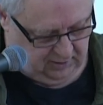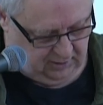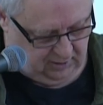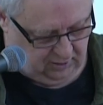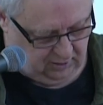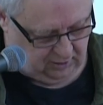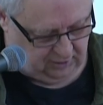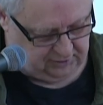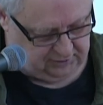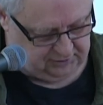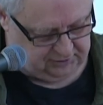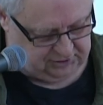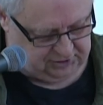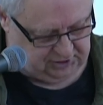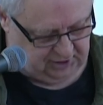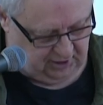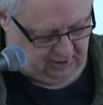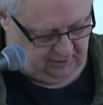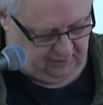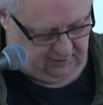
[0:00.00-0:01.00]
or to
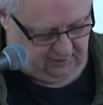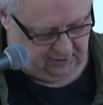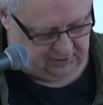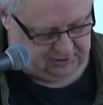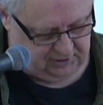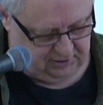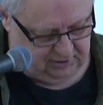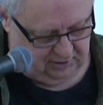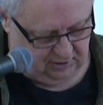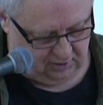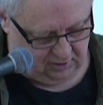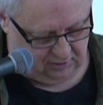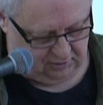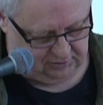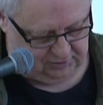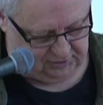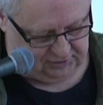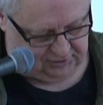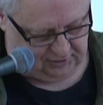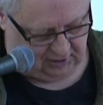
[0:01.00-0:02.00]
share their
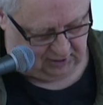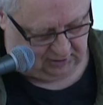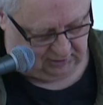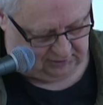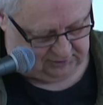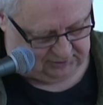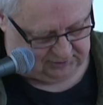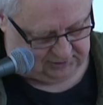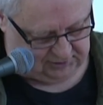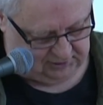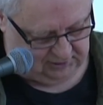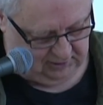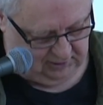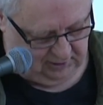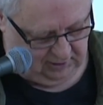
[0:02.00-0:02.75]
own struggles